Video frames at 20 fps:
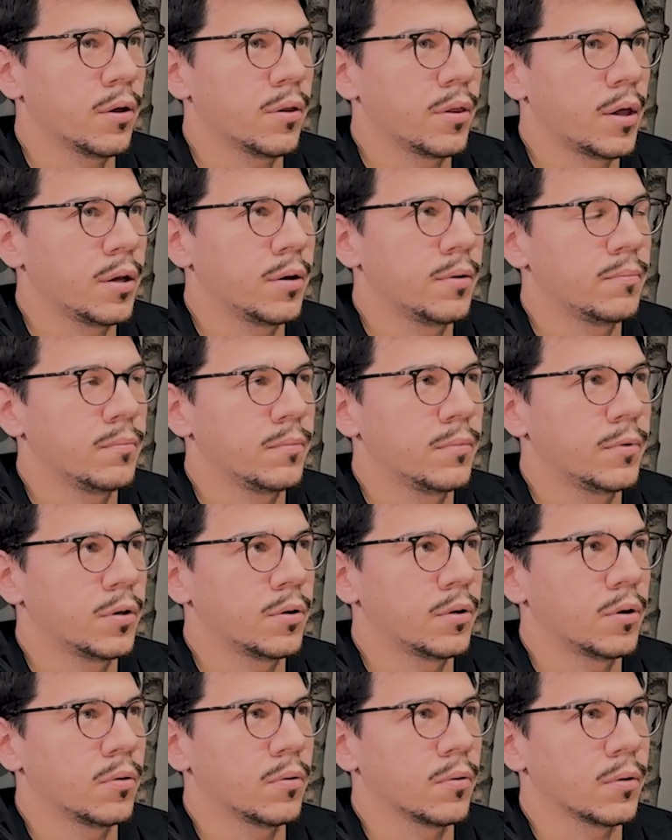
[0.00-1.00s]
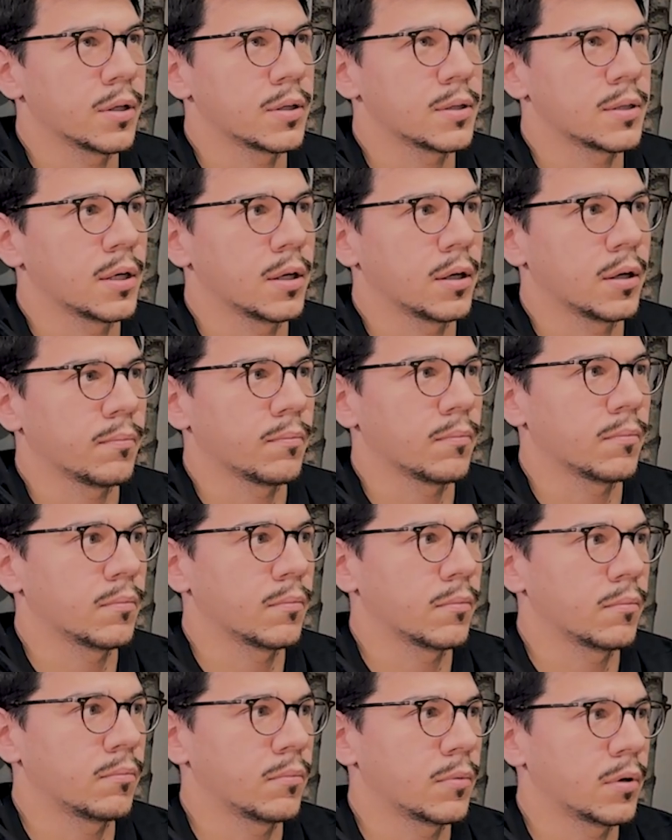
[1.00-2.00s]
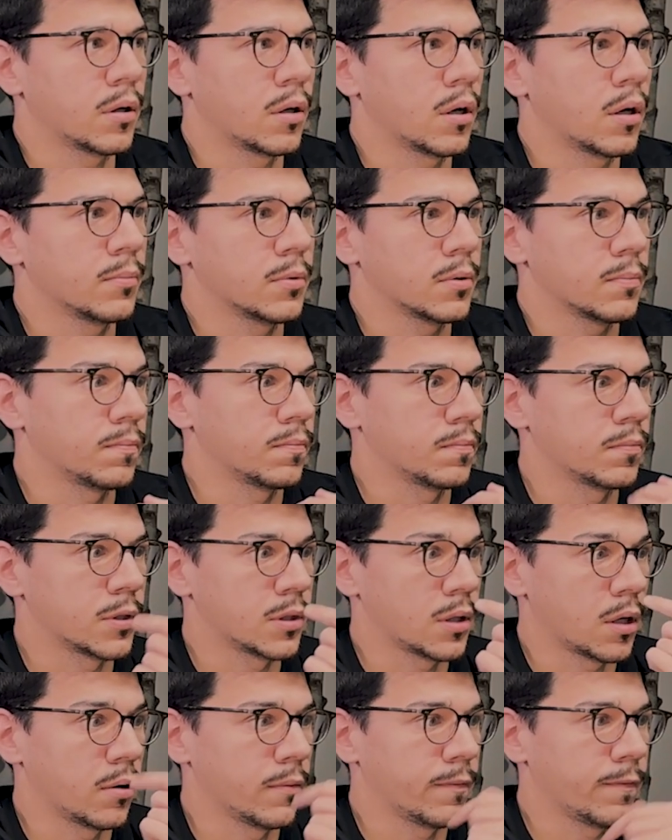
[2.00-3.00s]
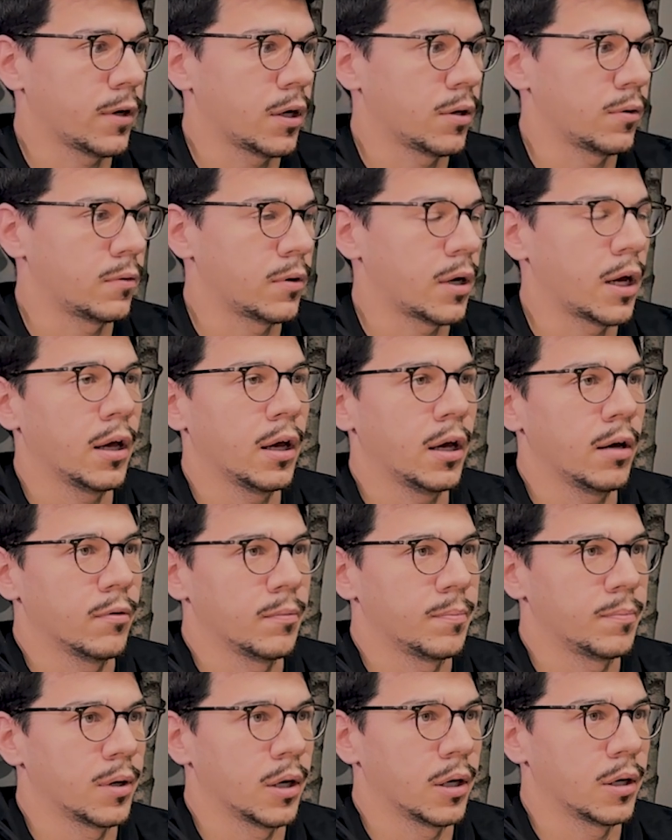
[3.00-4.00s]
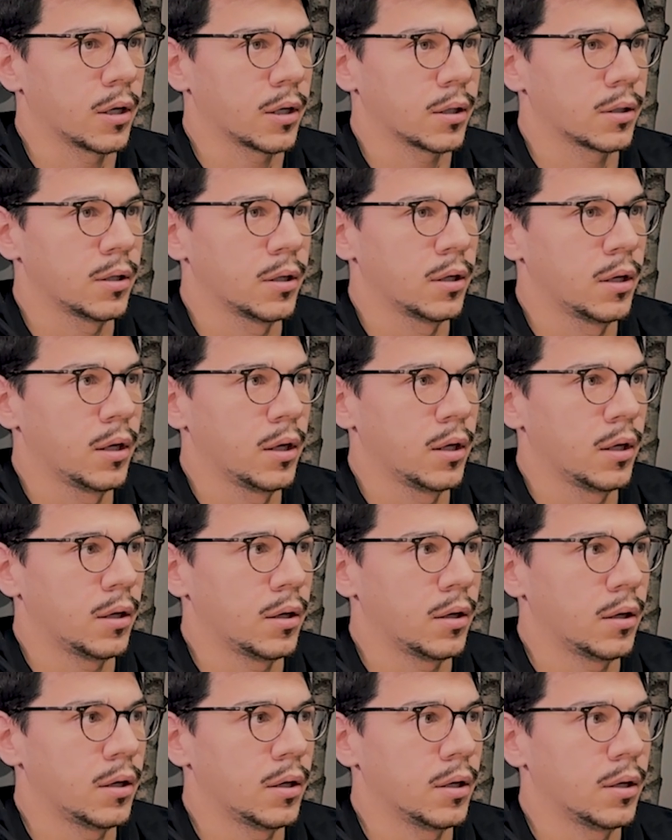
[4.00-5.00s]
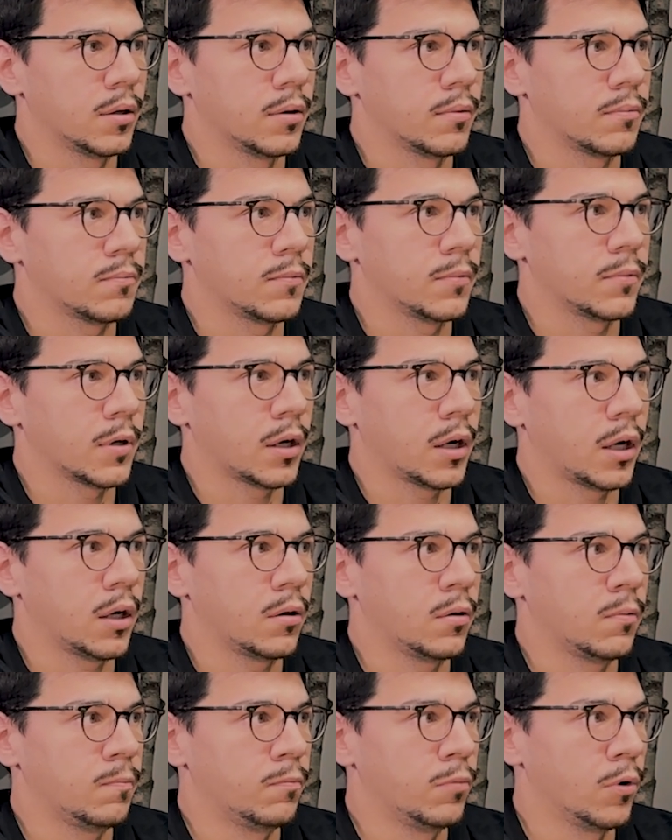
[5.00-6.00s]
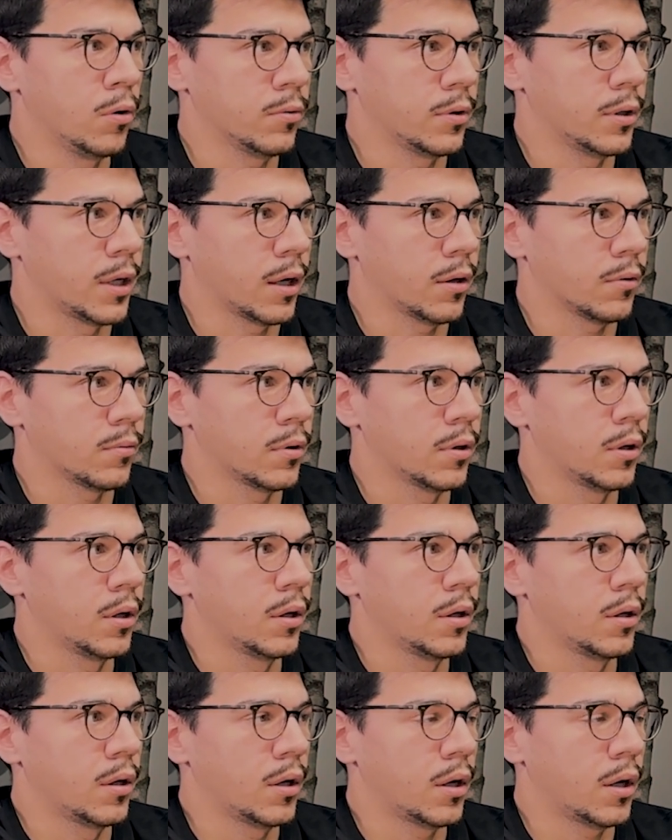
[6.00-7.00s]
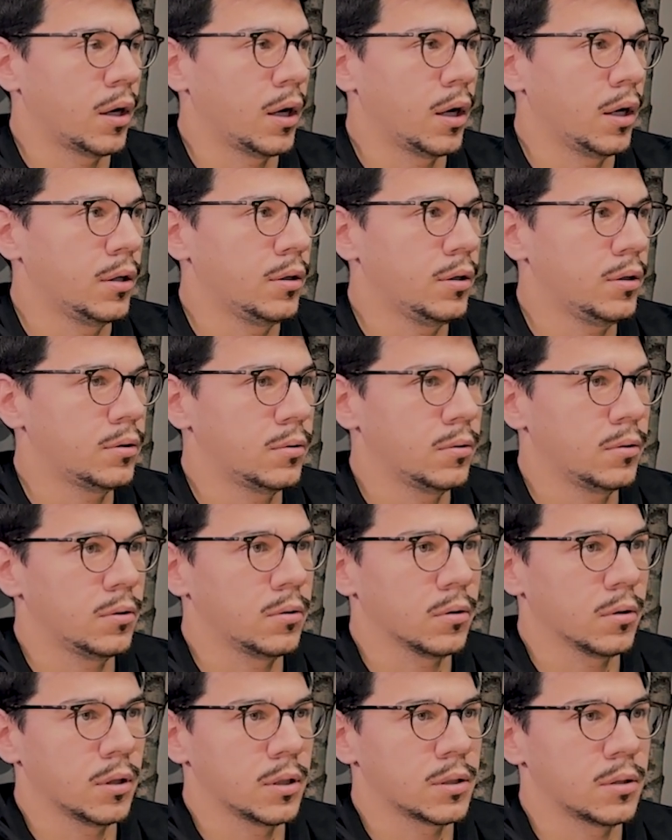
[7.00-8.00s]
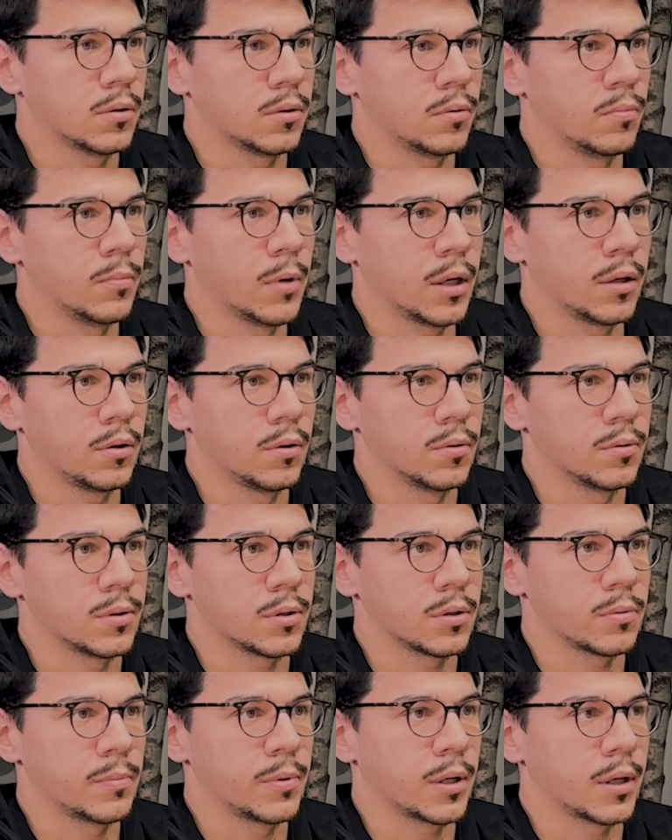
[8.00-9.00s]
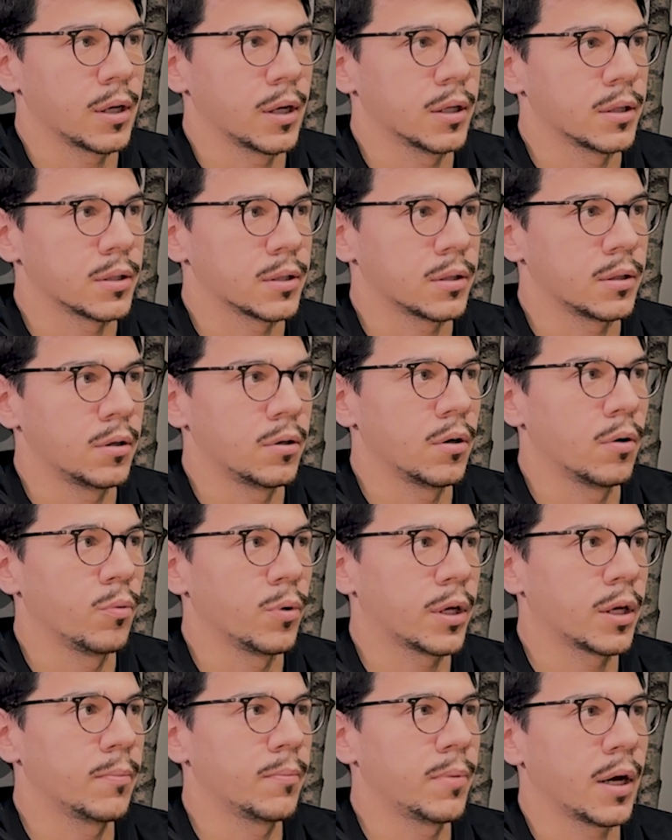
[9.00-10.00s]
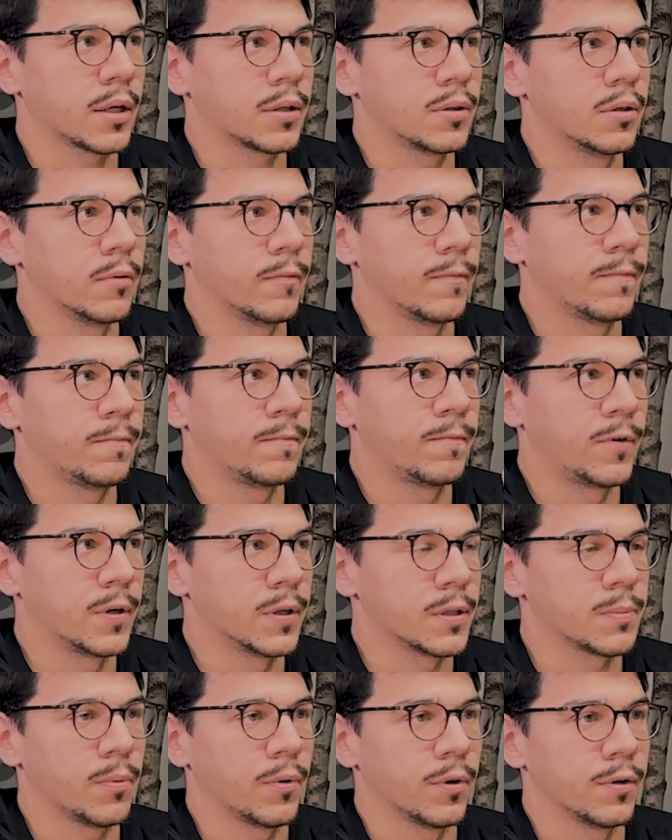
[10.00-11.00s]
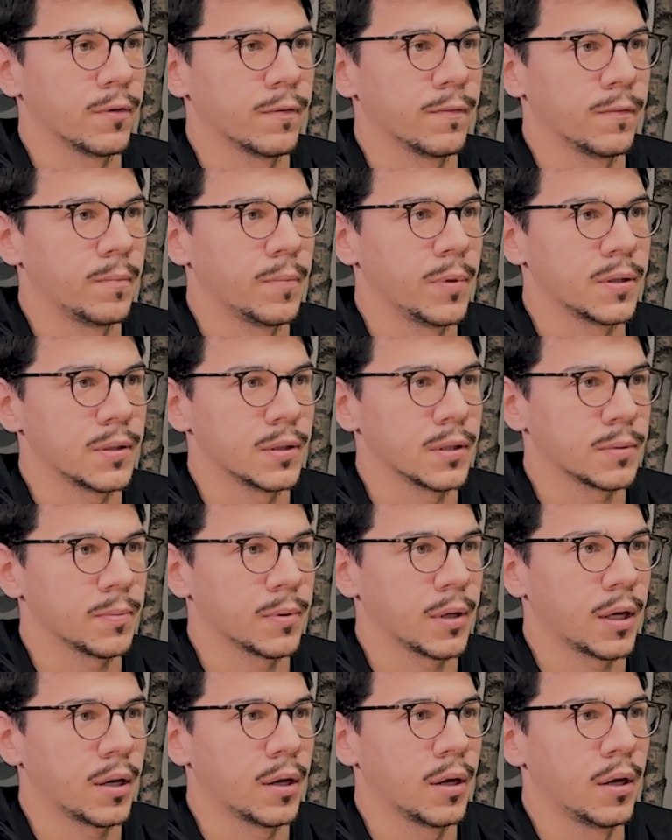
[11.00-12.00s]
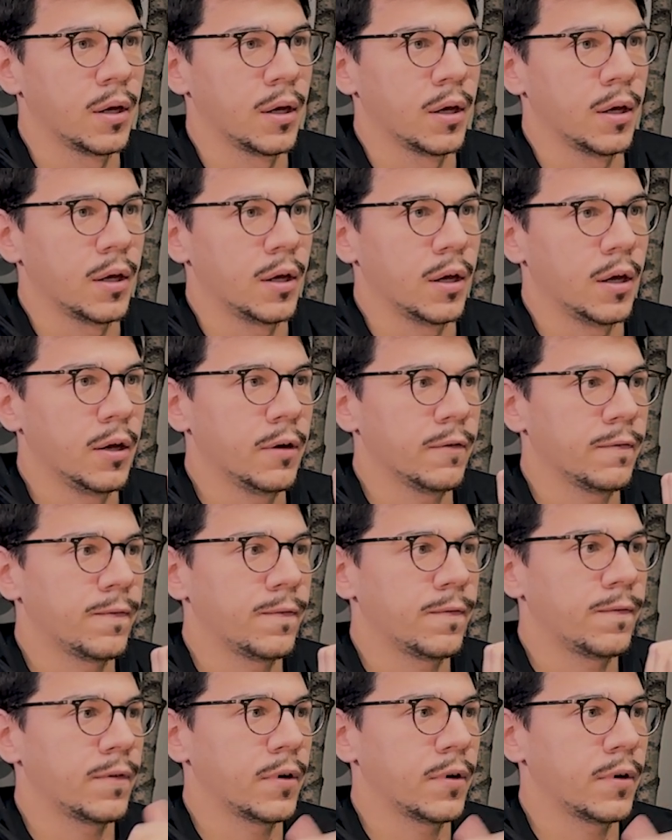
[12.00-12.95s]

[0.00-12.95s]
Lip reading: that, let's say I'm a startup founder, I have a product and I rolled it out. I need to listen to my users because, we come back to the first point of the business plan. If